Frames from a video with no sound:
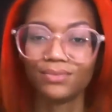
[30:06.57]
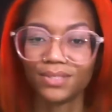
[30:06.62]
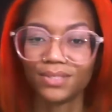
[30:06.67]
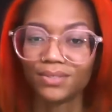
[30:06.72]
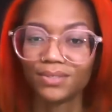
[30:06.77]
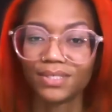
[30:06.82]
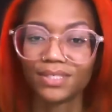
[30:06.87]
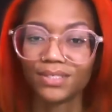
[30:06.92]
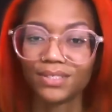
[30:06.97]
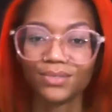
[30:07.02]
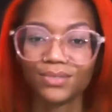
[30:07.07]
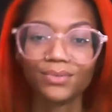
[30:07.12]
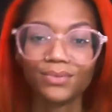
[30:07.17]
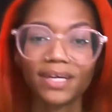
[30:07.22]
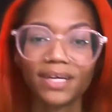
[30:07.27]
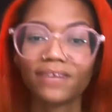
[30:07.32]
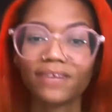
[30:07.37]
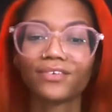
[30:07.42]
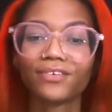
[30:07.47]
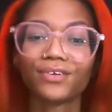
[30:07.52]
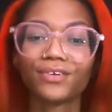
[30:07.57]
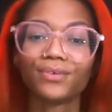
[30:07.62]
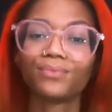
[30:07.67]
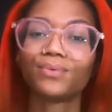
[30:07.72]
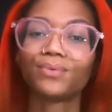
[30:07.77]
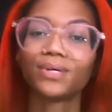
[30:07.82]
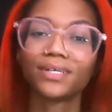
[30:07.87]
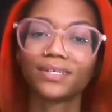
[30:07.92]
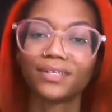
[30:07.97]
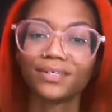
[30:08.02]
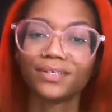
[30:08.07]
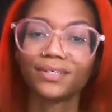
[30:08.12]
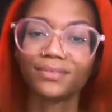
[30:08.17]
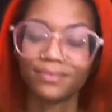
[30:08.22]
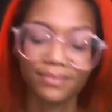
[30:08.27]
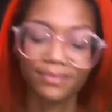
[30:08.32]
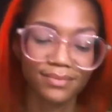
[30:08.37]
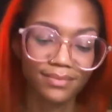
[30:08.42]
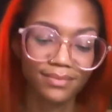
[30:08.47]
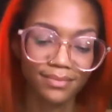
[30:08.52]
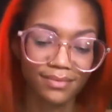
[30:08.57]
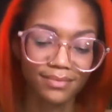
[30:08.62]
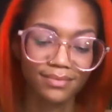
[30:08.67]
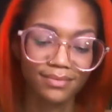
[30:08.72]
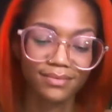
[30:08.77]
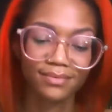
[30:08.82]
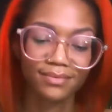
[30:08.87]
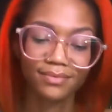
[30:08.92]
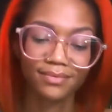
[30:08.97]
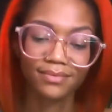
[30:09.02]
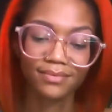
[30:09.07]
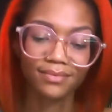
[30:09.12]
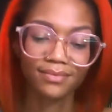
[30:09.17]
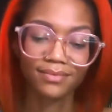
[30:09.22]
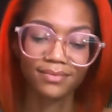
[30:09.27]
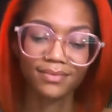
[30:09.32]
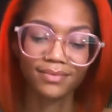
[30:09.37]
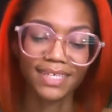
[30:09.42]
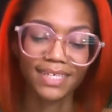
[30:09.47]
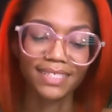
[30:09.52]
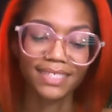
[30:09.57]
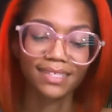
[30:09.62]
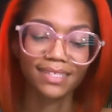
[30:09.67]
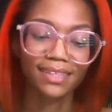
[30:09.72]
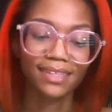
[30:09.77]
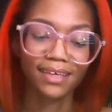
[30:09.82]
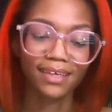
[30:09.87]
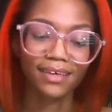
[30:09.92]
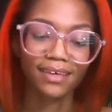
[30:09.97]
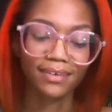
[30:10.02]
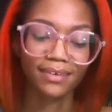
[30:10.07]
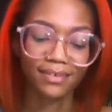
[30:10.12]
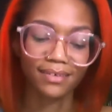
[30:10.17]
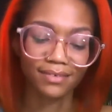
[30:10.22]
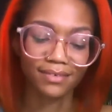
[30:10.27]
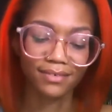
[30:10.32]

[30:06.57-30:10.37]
You can do whatever you want to do. That's the thing.